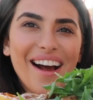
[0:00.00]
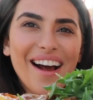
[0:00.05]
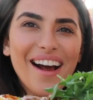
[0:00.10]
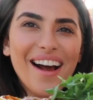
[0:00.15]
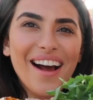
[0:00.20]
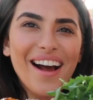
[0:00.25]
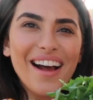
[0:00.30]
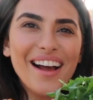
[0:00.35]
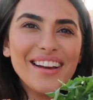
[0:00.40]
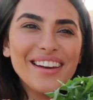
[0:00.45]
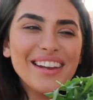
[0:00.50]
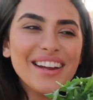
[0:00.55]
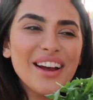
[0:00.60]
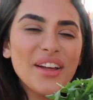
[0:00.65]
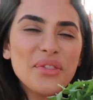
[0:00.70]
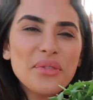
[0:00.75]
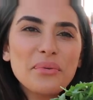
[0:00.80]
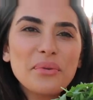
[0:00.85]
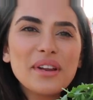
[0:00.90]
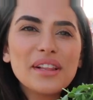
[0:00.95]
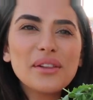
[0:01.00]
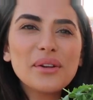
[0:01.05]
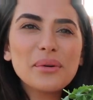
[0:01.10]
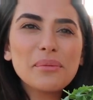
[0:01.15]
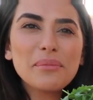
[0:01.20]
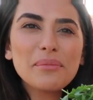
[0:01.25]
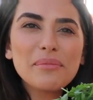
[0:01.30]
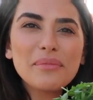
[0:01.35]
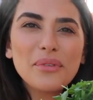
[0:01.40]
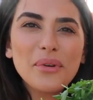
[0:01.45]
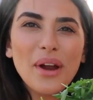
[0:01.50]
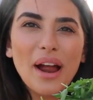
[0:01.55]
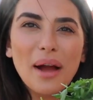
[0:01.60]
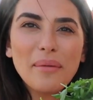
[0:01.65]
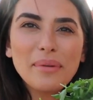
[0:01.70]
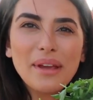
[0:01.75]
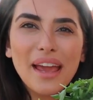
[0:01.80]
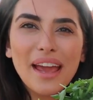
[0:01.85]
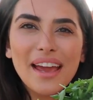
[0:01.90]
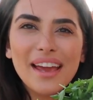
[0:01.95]
And he got three little
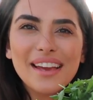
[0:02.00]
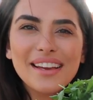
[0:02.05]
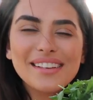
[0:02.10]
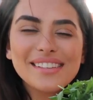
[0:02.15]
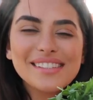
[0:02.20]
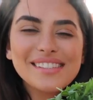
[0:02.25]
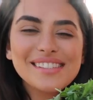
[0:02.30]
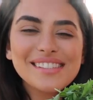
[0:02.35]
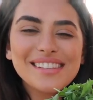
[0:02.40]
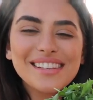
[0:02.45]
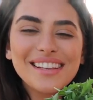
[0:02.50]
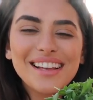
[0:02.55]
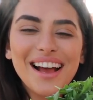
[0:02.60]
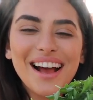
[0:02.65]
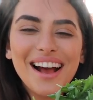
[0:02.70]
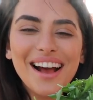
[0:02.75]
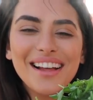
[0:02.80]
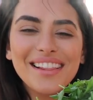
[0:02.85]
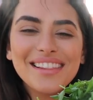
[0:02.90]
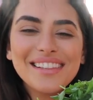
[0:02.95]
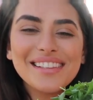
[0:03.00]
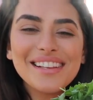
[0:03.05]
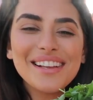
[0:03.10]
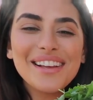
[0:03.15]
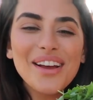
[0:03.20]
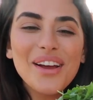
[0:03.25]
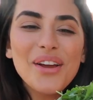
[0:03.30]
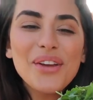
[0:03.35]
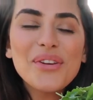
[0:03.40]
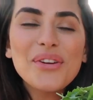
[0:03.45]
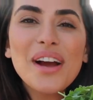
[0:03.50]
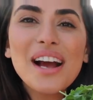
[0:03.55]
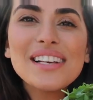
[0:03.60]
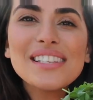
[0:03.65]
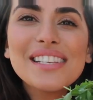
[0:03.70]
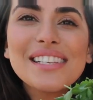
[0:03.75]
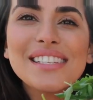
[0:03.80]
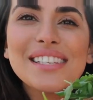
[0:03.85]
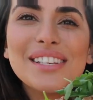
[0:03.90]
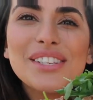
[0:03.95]
I got this. I thought these were you
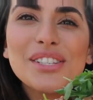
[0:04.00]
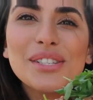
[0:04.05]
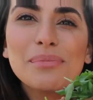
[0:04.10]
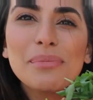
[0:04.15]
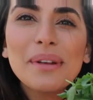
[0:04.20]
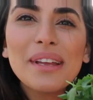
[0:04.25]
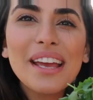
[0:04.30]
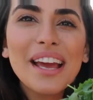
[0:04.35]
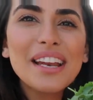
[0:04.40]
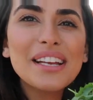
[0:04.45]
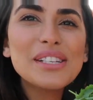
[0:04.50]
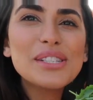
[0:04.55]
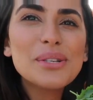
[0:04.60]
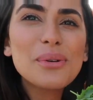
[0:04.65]
guys, this is spaghetti